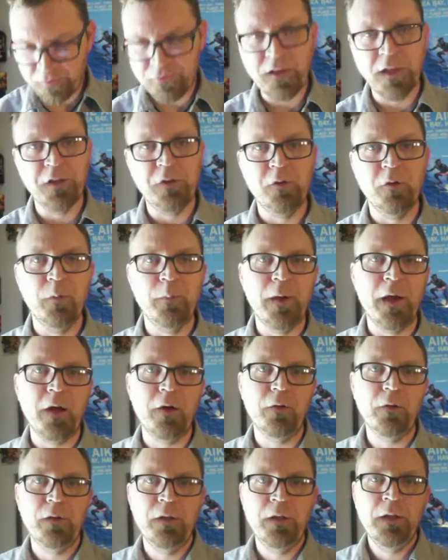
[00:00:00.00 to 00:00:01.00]
tell you
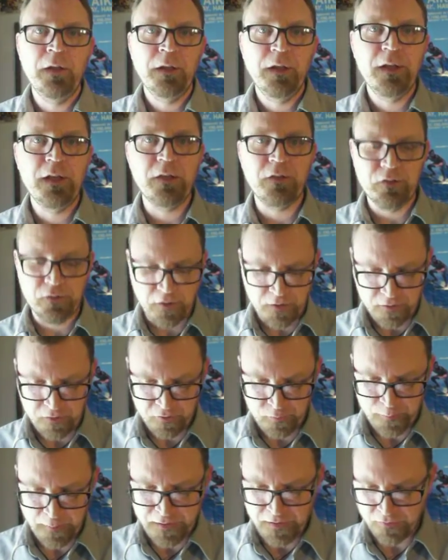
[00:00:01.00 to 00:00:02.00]
about
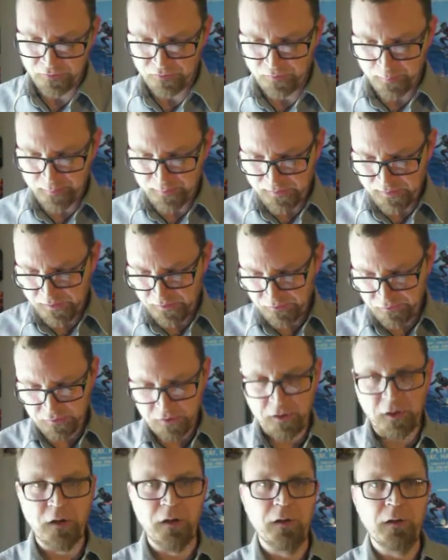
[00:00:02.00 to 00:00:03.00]
Kickstarters because some of these
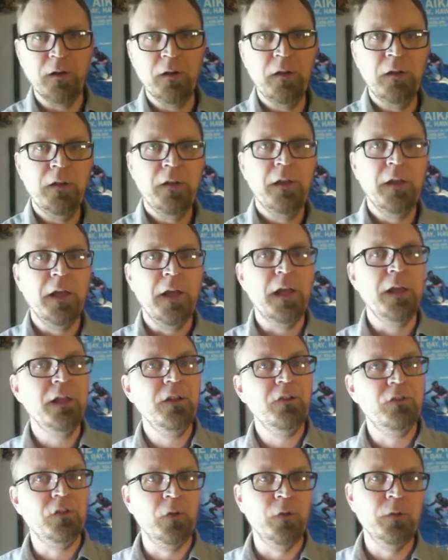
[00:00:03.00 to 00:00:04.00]
are ending
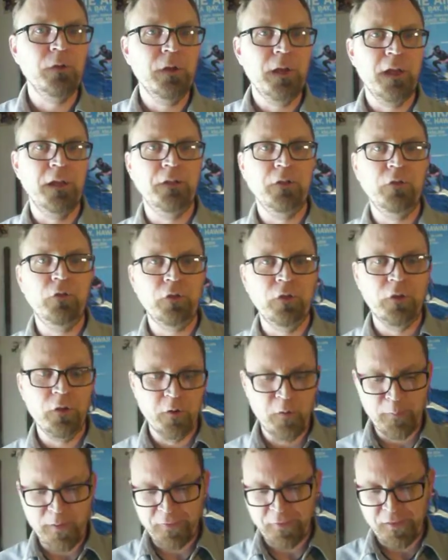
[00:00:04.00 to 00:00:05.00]
soon and you should know
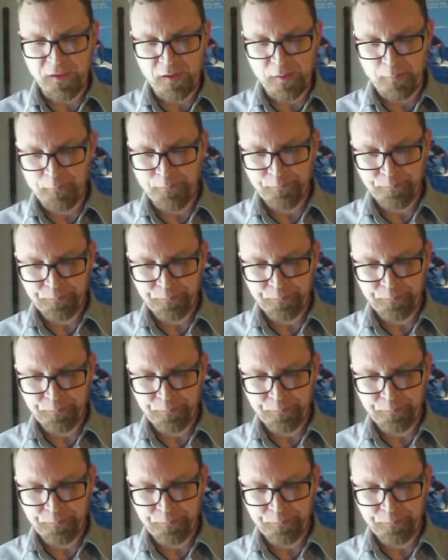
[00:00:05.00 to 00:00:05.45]
about them.